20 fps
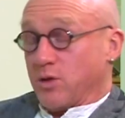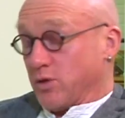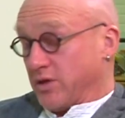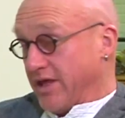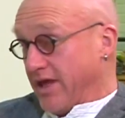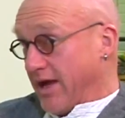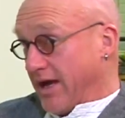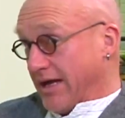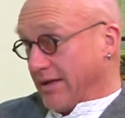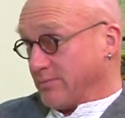
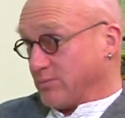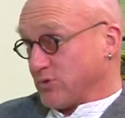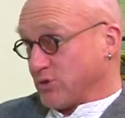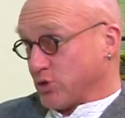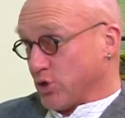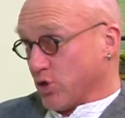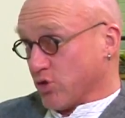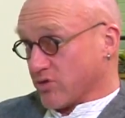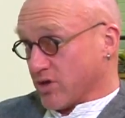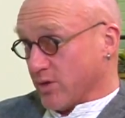Yeah,
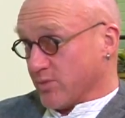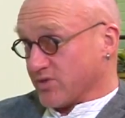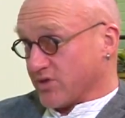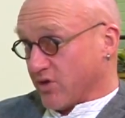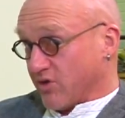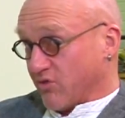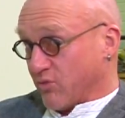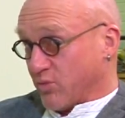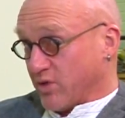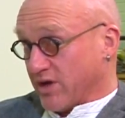two groups
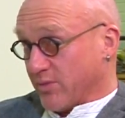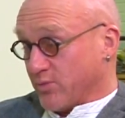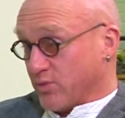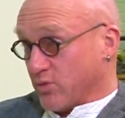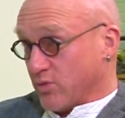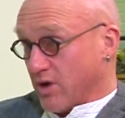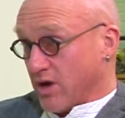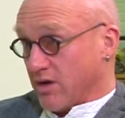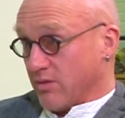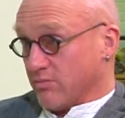of
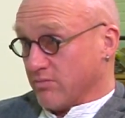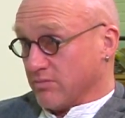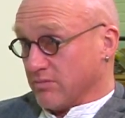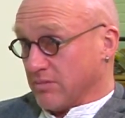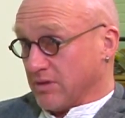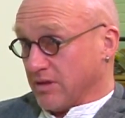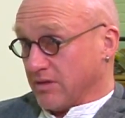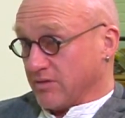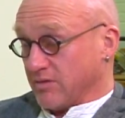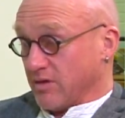people.
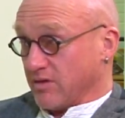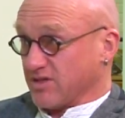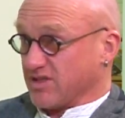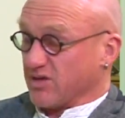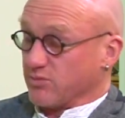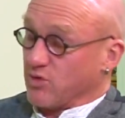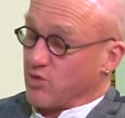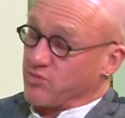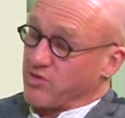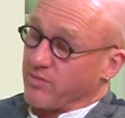Um,
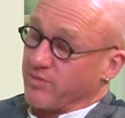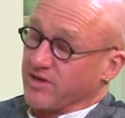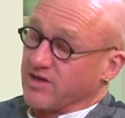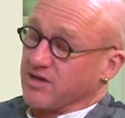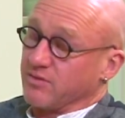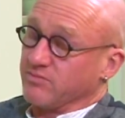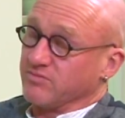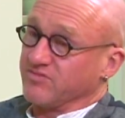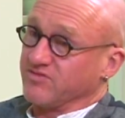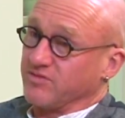some will probably
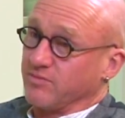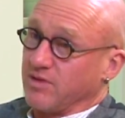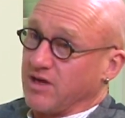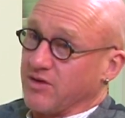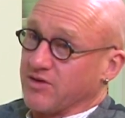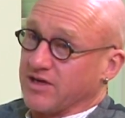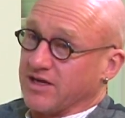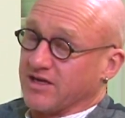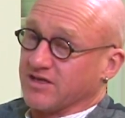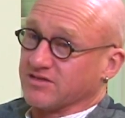come from
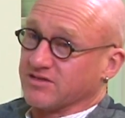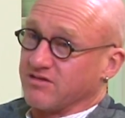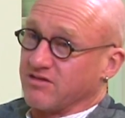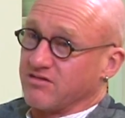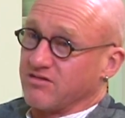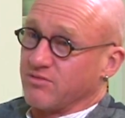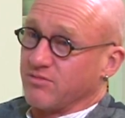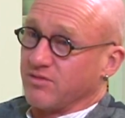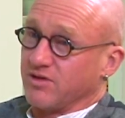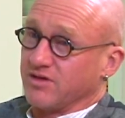locally because there
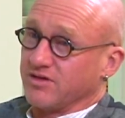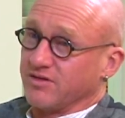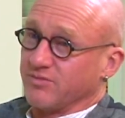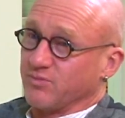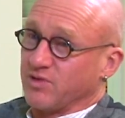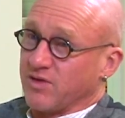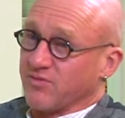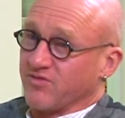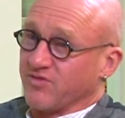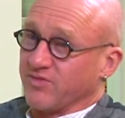are uh,
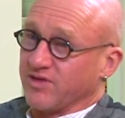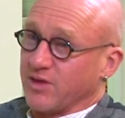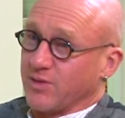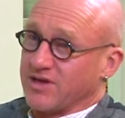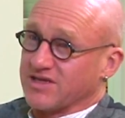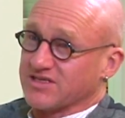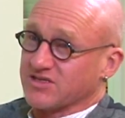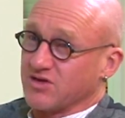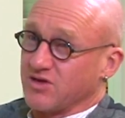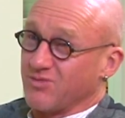people from the
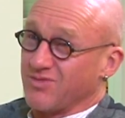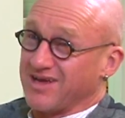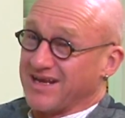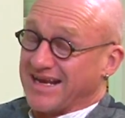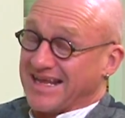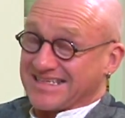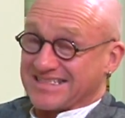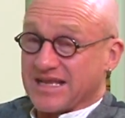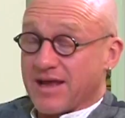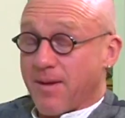US on my
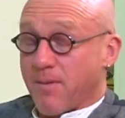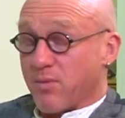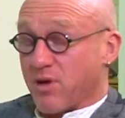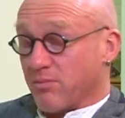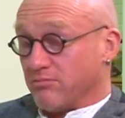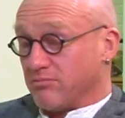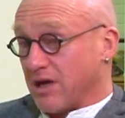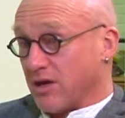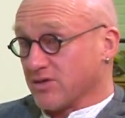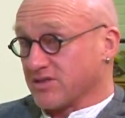list,
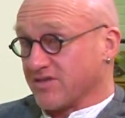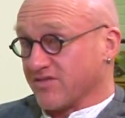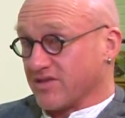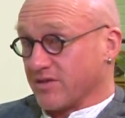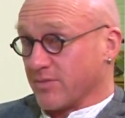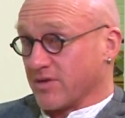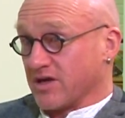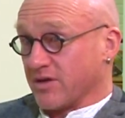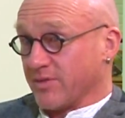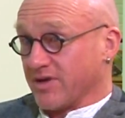but most of
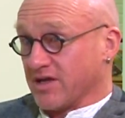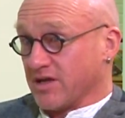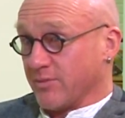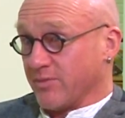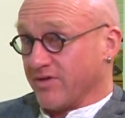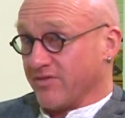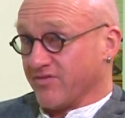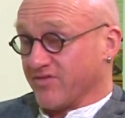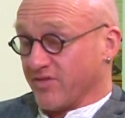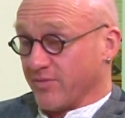them are going to be
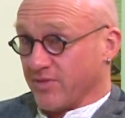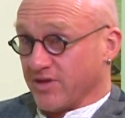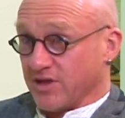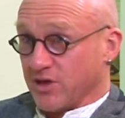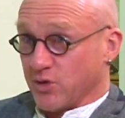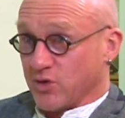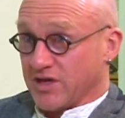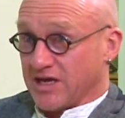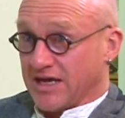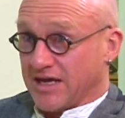coming from
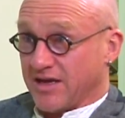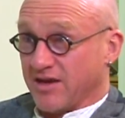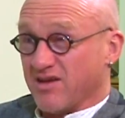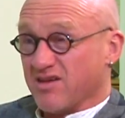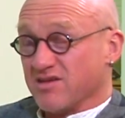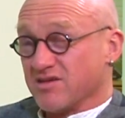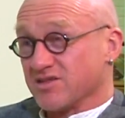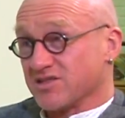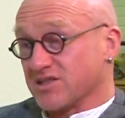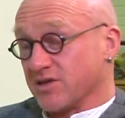the UK,
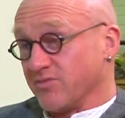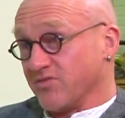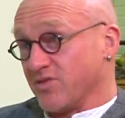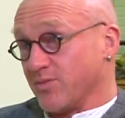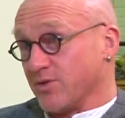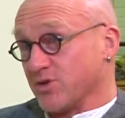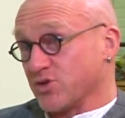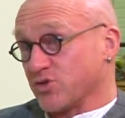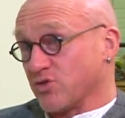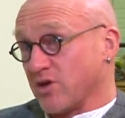some
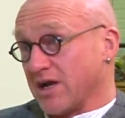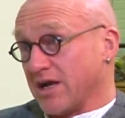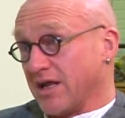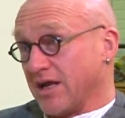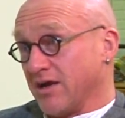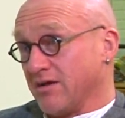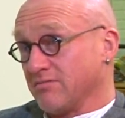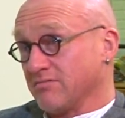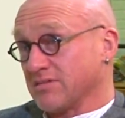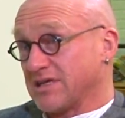from
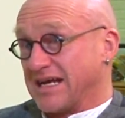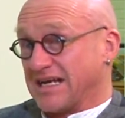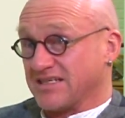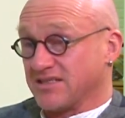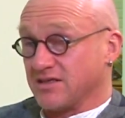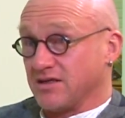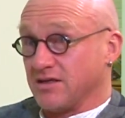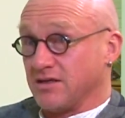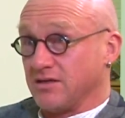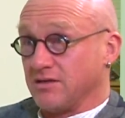Australia,
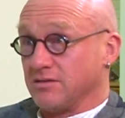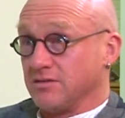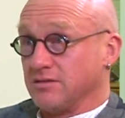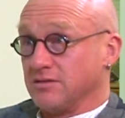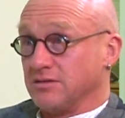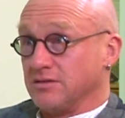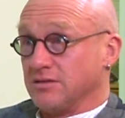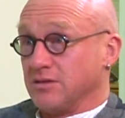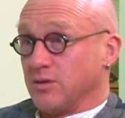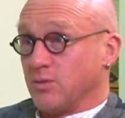Qatar,
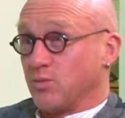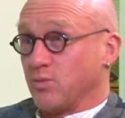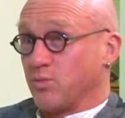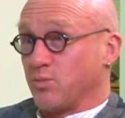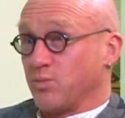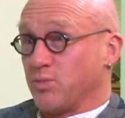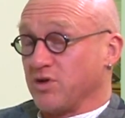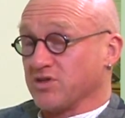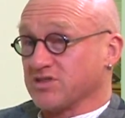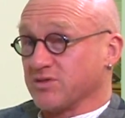
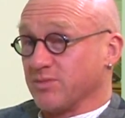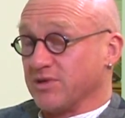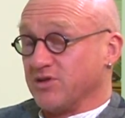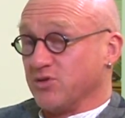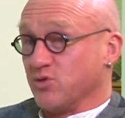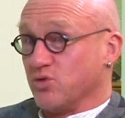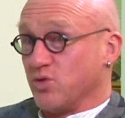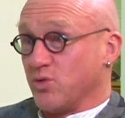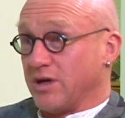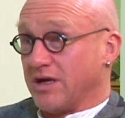possibly
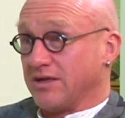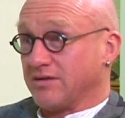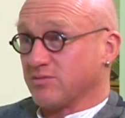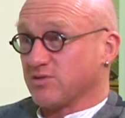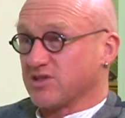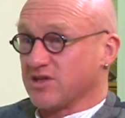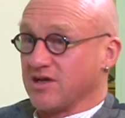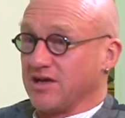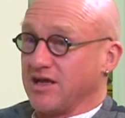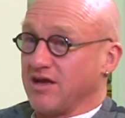Norway,
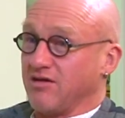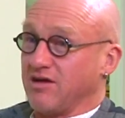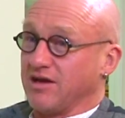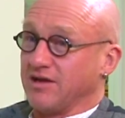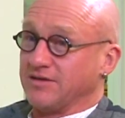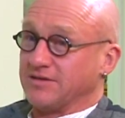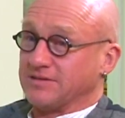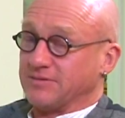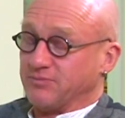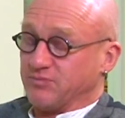certainly
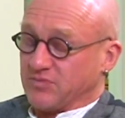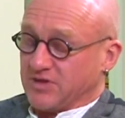Ireland.